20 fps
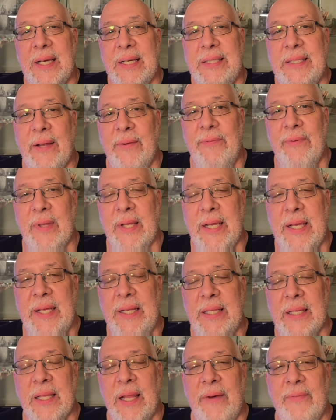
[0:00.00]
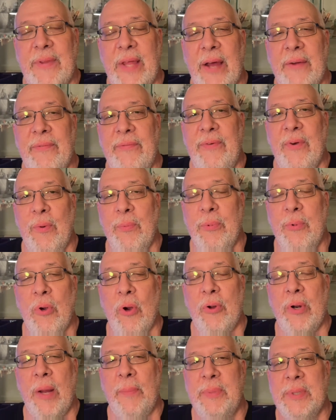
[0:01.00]
Definitely loved that film
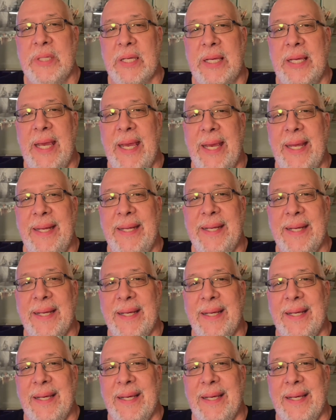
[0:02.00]
growing up as a kid.